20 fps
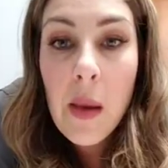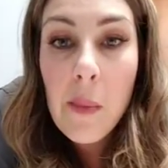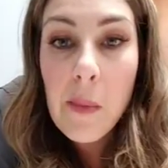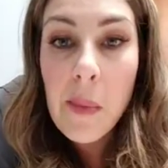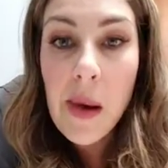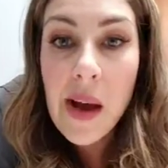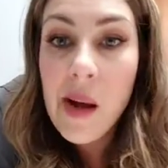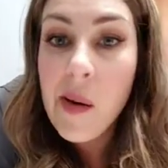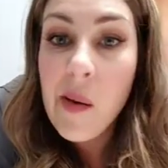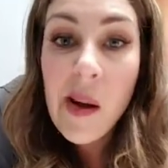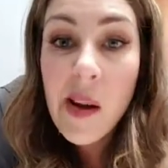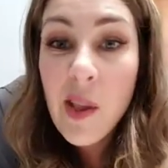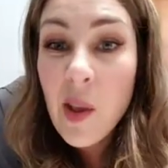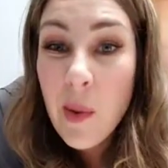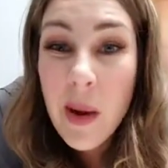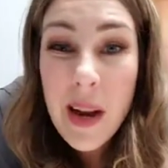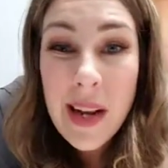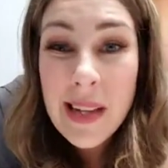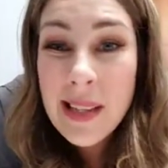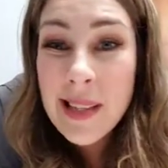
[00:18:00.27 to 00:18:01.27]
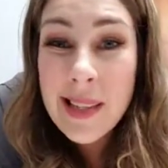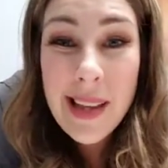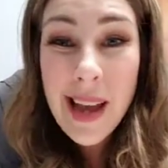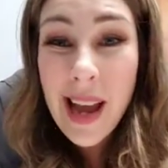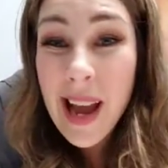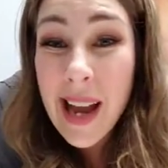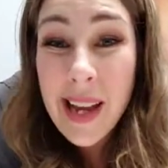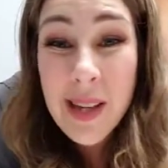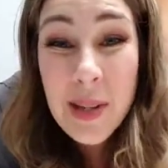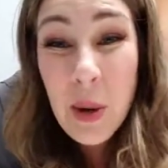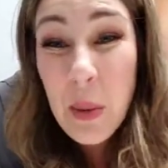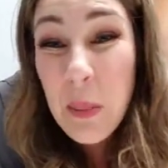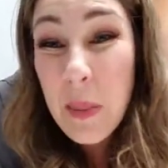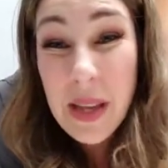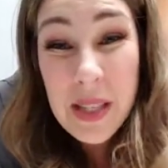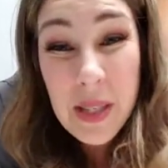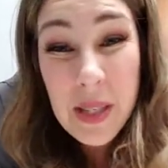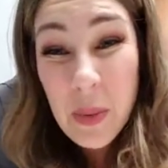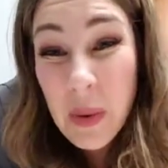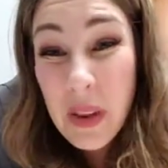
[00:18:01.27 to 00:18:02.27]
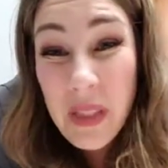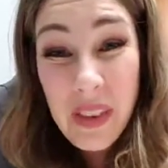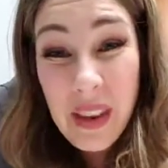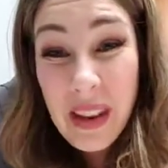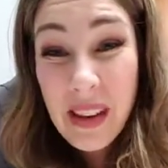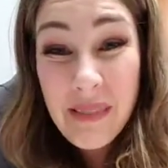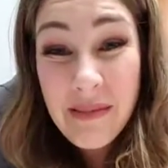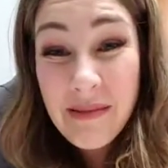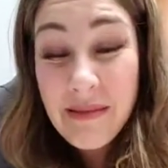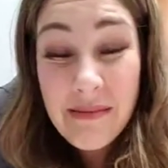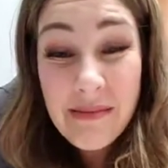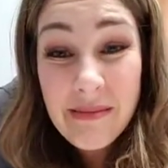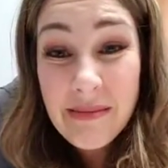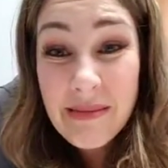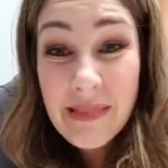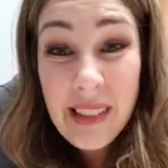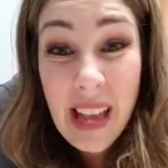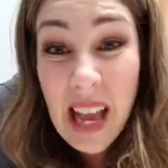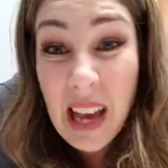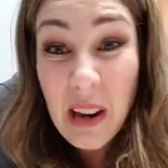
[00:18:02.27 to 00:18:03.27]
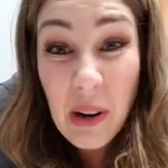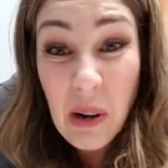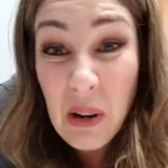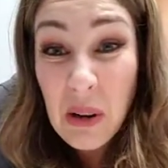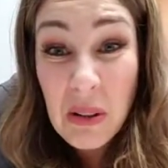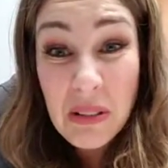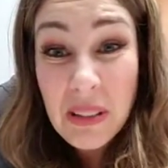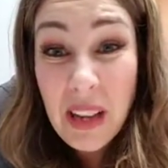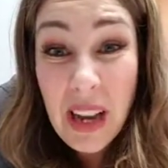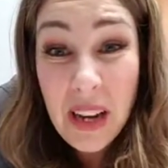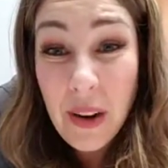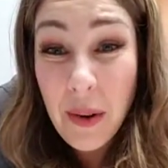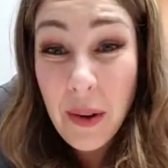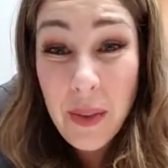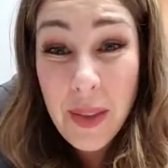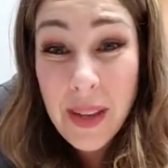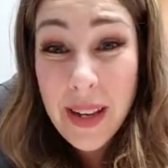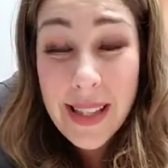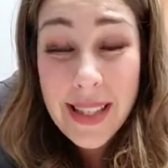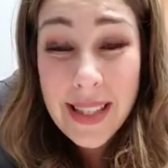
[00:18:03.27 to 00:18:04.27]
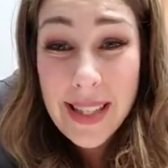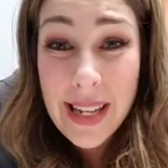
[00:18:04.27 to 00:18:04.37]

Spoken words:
But otherwise, I don't mess with it at all. I don't think it's